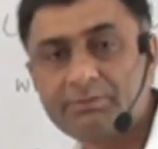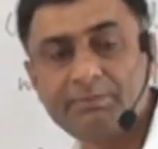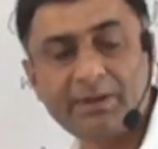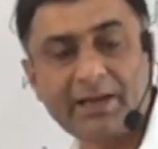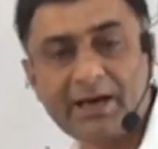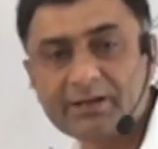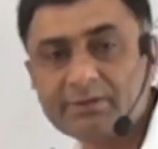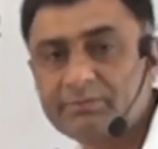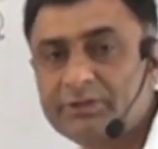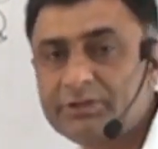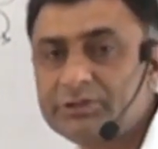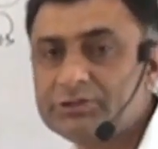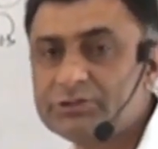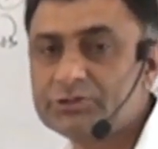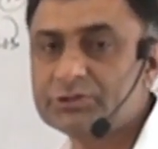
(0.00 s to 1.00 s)
Plot
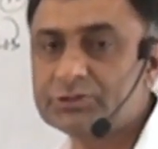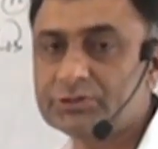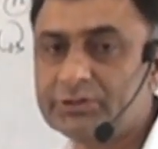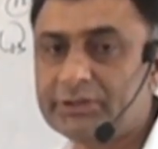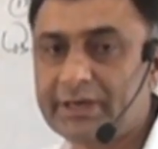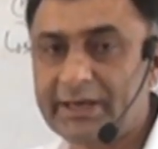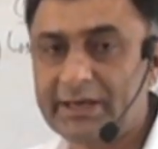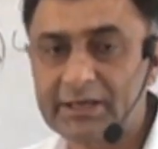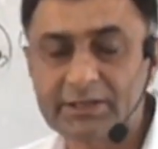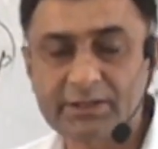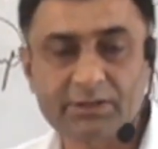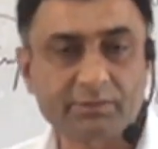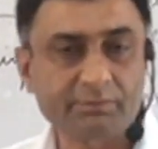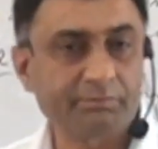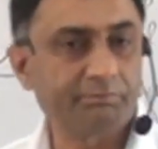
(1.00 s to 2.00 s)
means
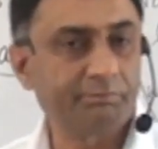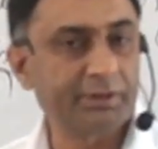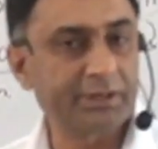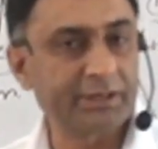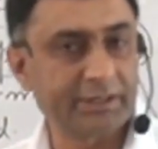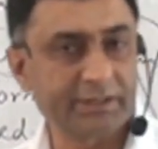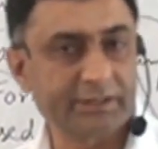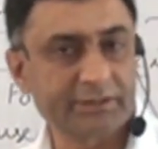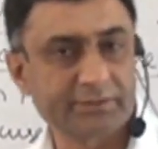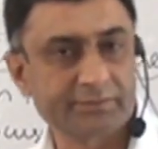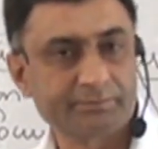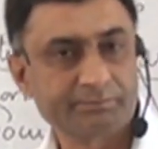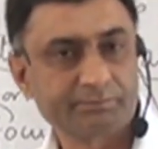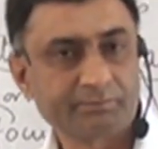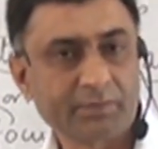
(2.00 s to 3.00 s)
that
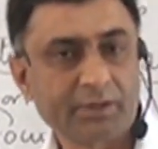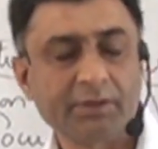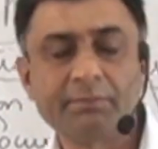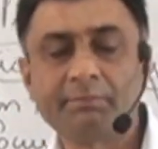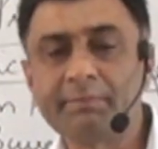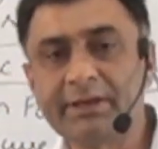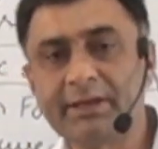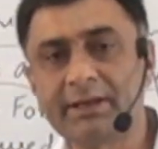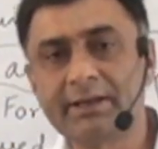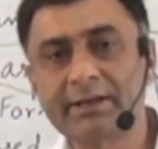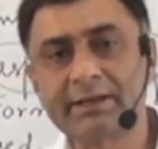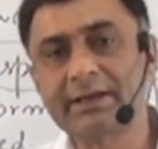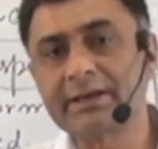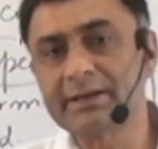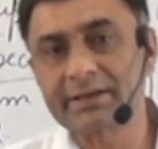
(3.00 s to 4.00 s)
beginning, middle
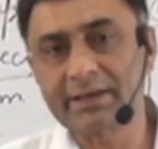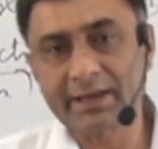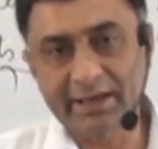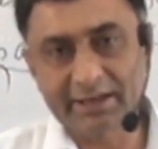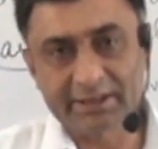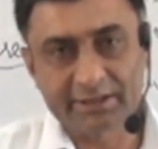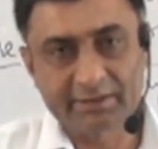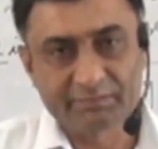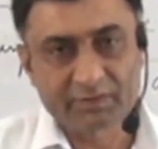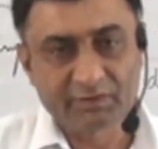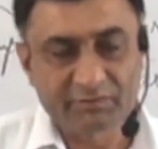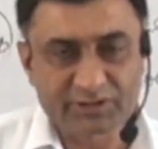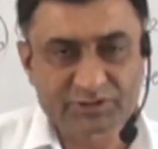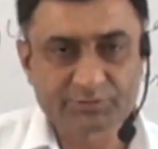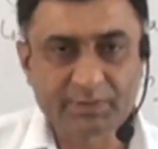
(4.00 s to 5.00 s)
and end.
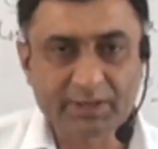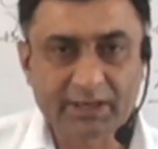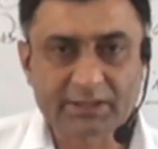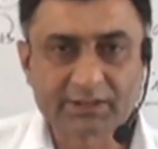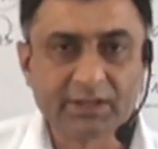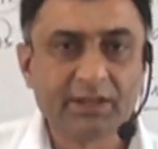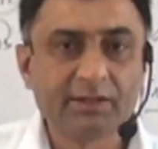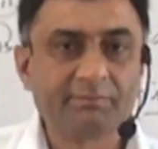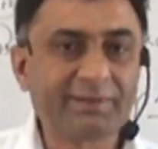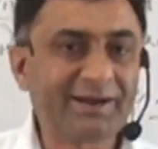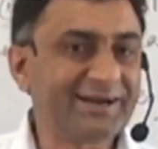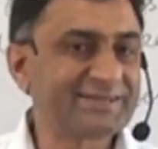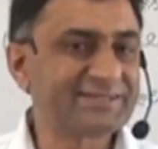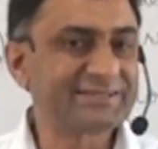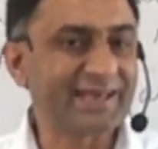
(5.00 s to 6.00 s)
What's plot?
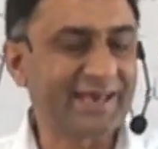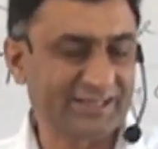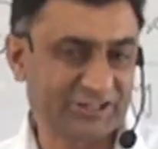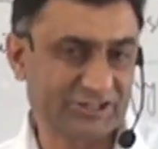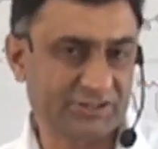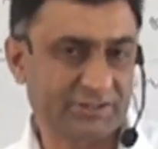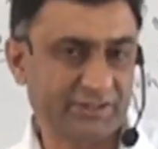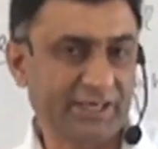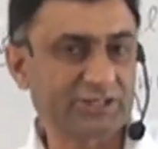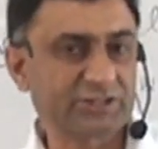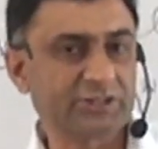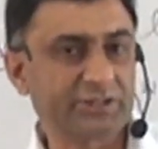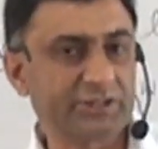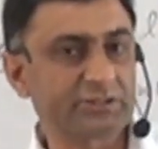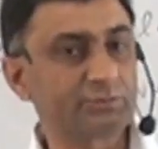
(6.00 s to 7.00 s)
Plot is action.
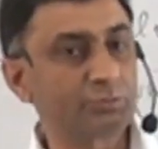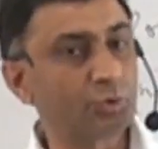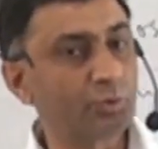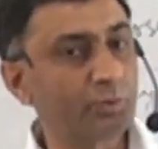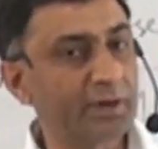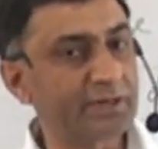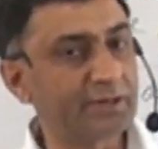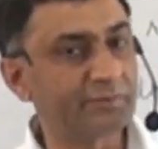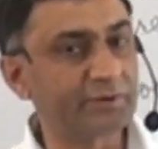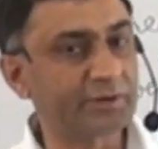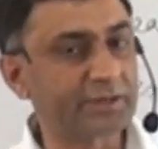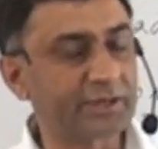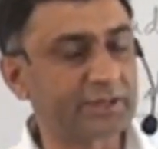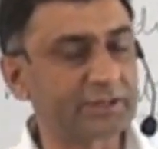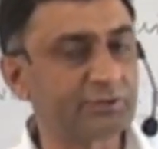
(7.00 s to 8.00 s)
Action is movement of a
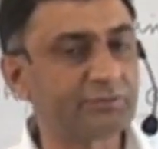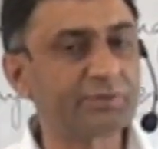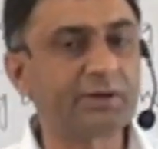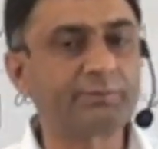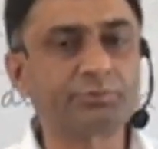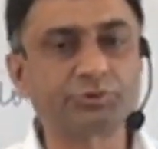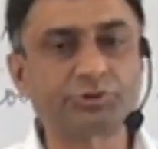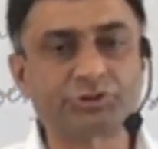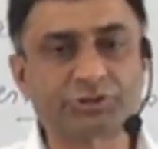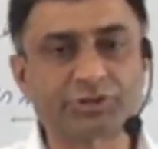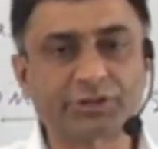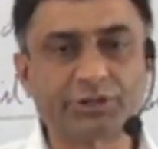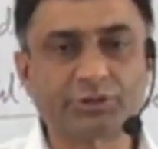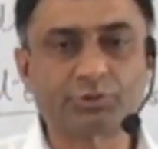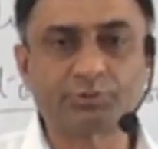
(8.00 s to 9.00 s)
character from
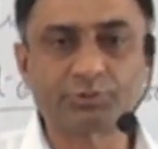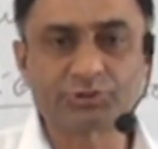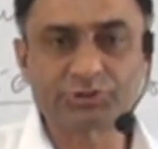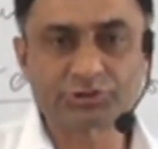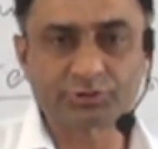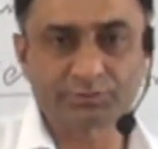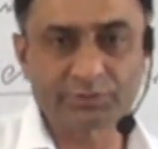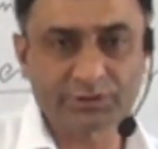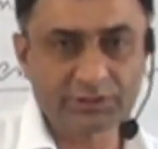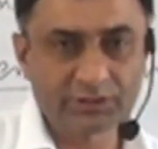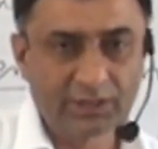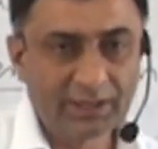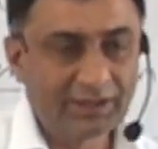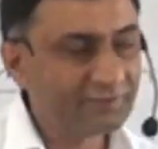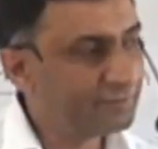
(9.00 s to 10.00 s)
position A to position B,
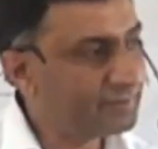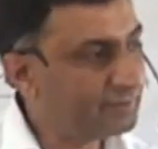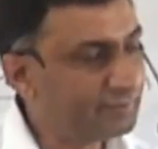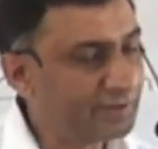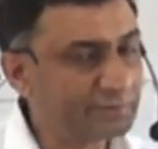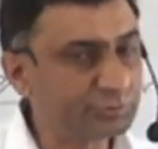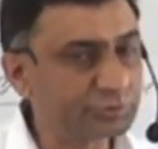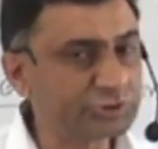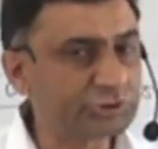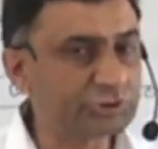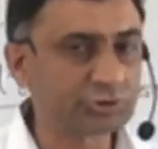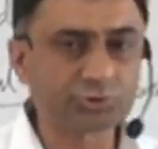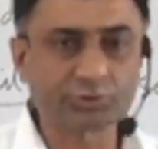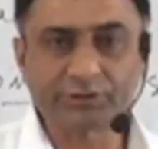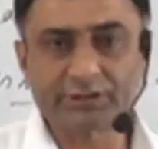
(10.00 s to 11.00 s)
from one
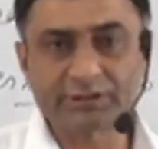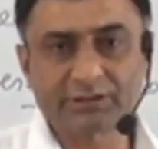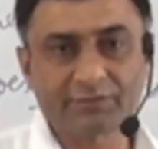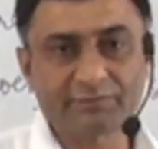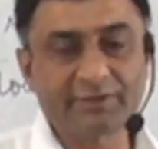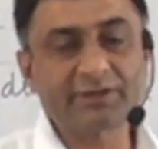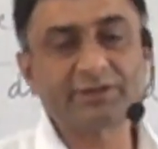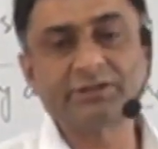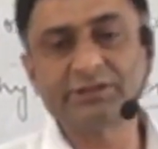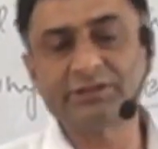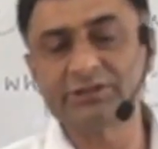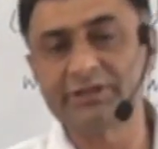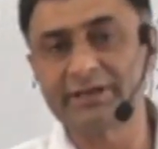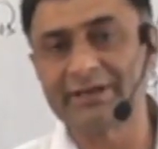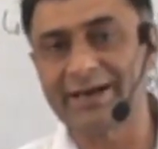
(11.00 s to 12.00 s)
position to the other, where he
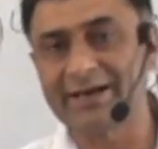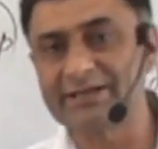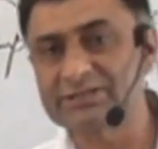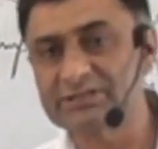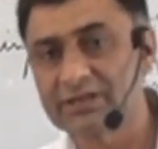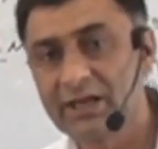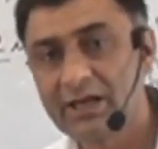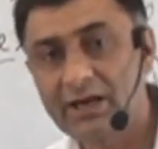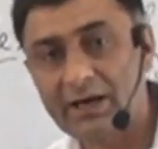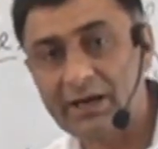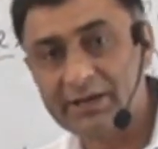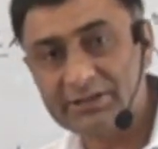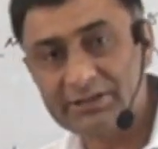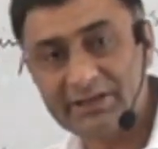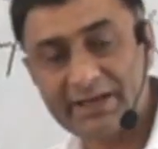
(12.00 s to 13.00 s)
either dies or
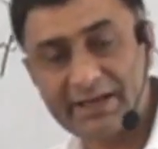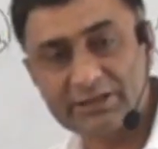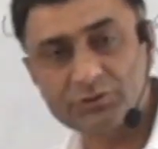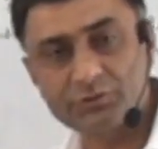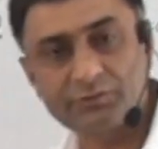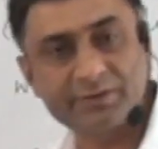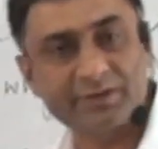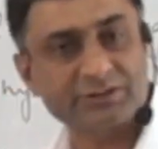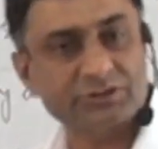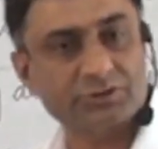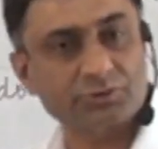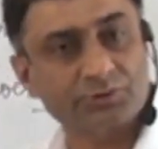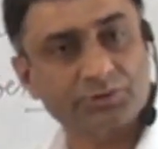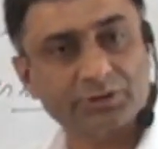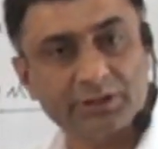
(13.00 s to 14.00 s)
he has to face
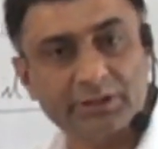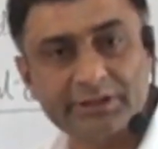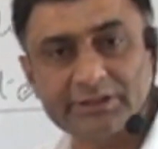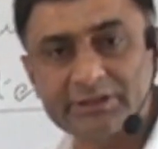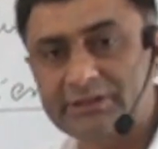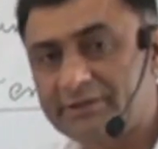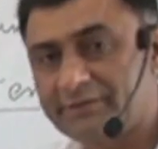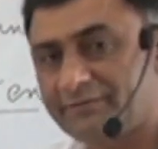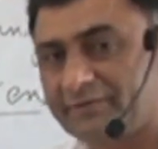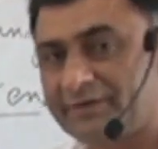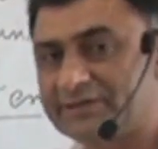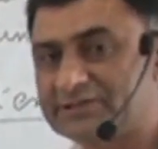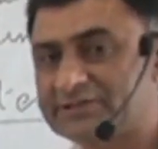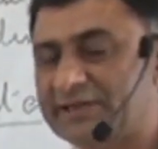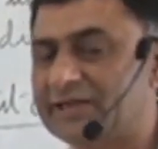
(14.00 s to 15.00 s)
totally
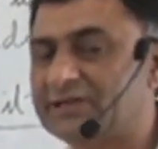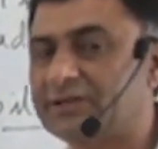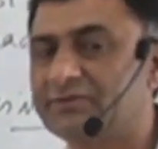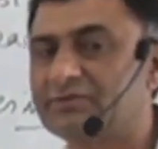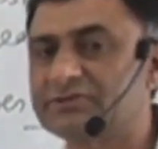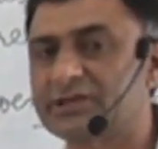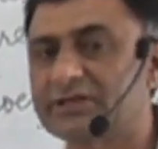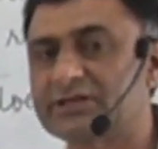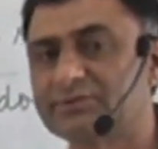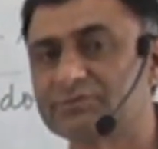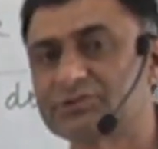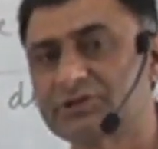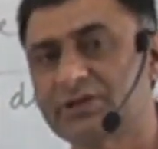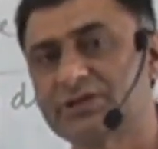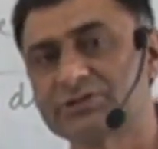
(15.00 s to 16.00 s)
different set of
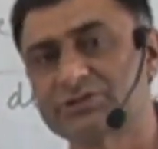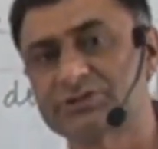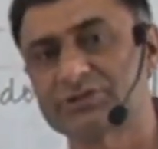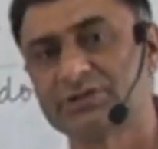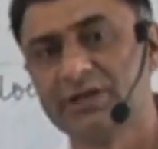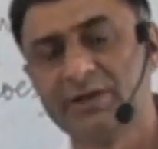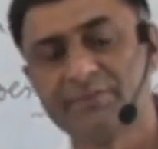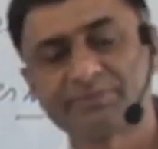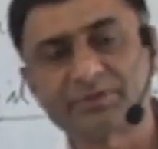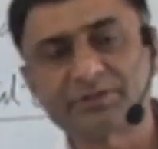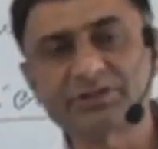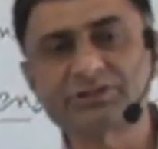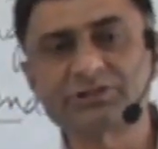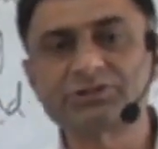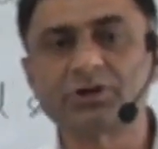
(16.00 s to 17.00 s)
circumstances.
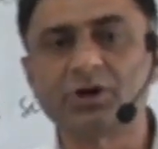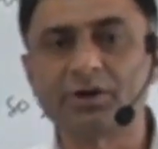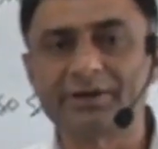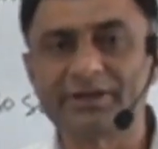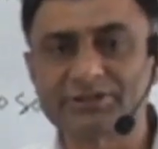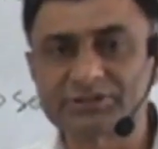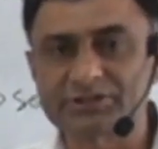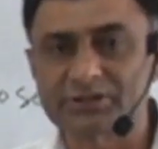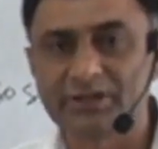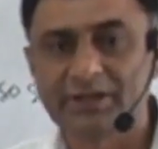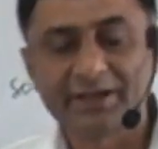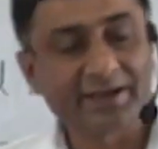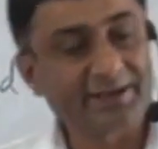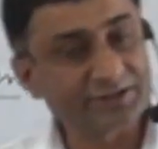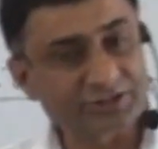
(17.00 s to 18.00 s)
This is called action,
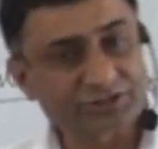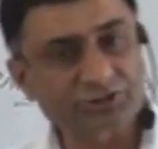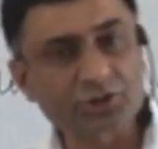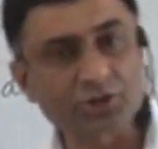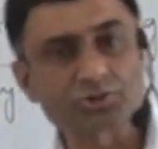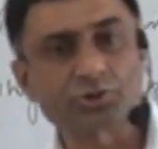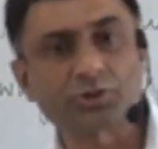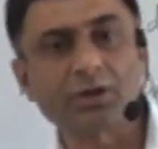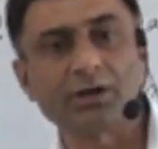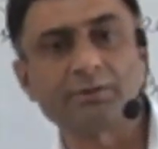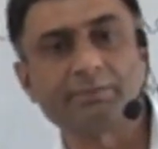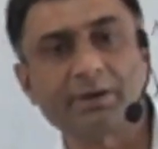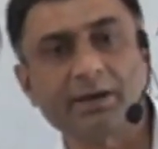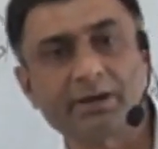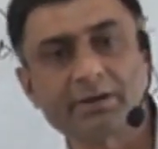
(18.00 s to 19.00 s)
and this is also called
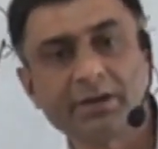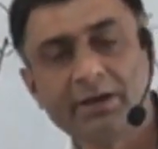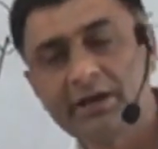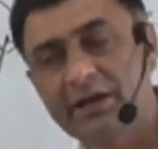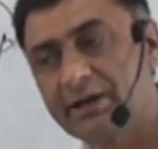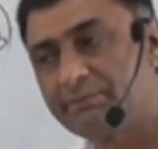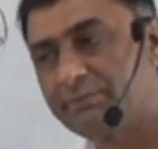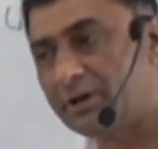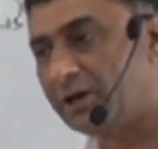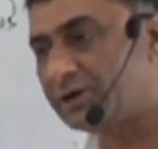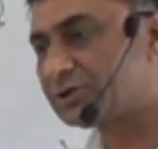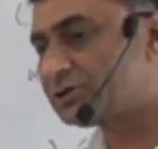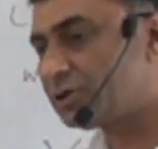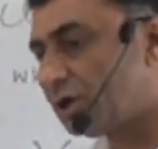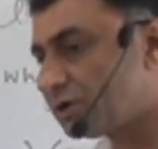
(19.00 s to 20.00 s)
plot. And plot
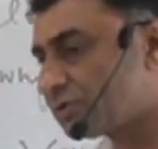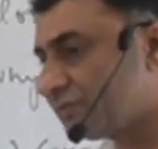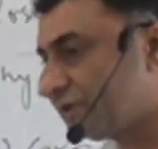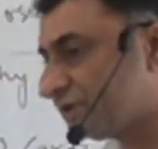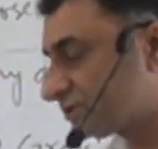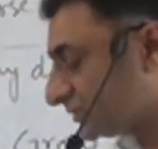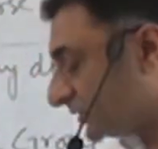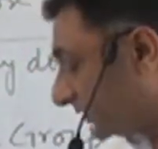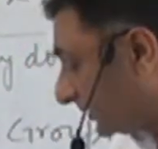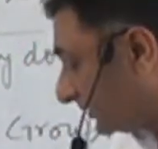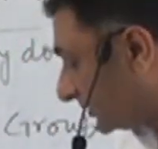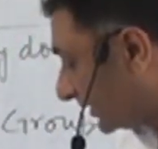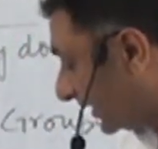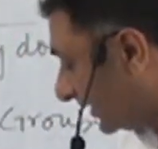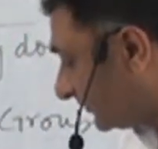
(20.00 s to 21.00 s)
is always
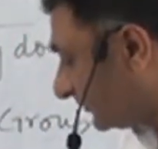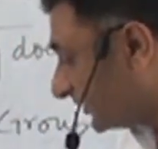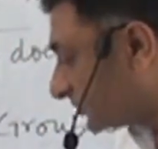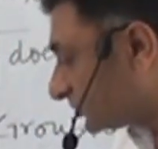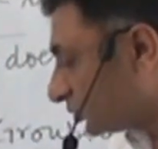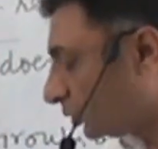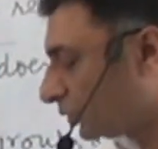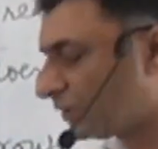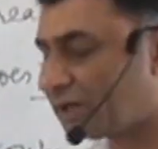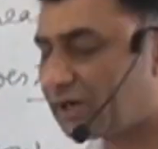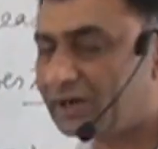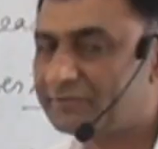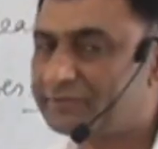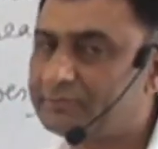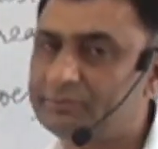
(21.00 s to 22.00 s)
a life and soul
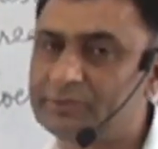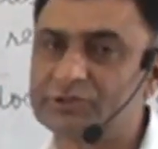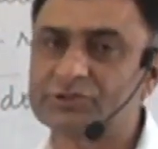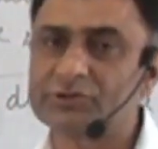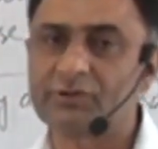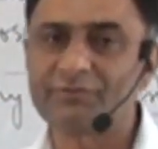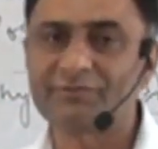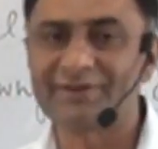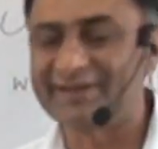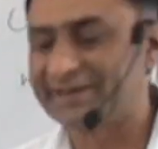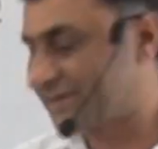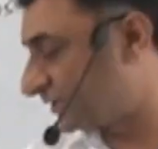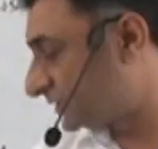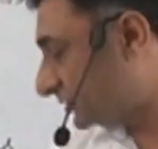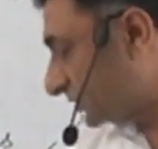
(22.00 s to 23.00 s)
of a piece of
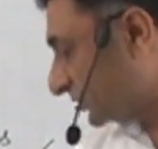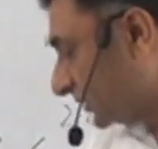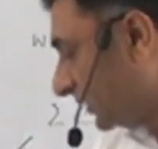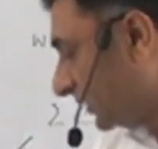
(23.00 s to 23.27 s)
literature.